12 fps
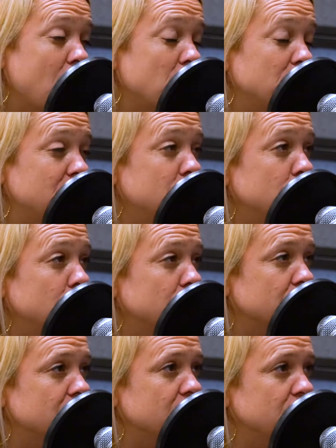our t
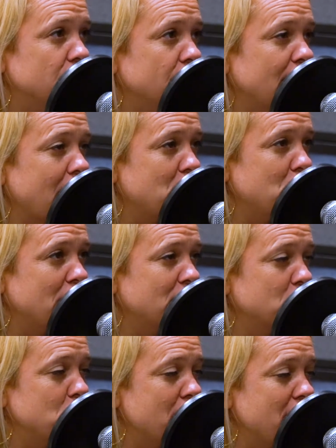shirts this year at
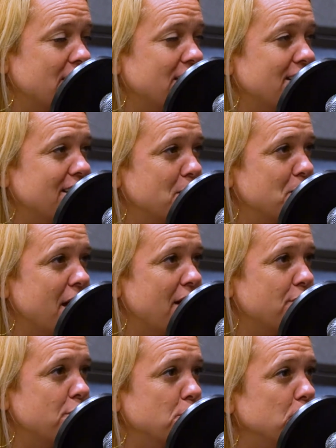Back2Back um,
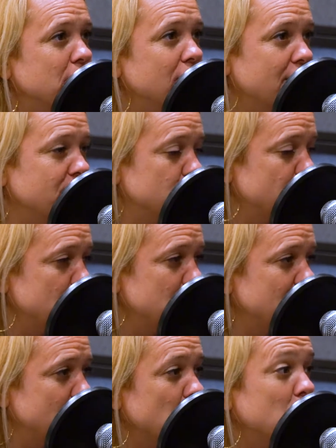have three live scripts
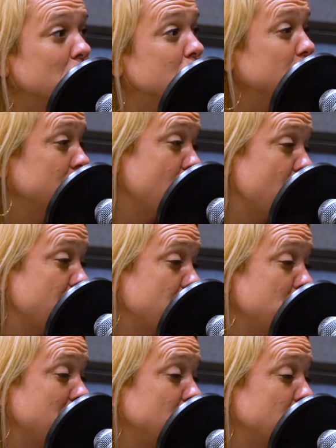that were originally
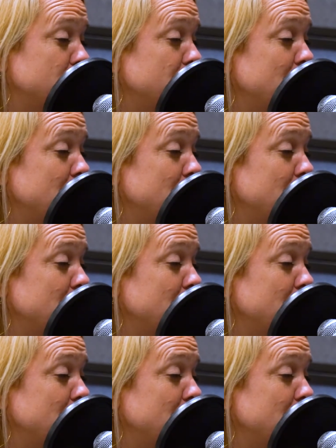authored by Dr.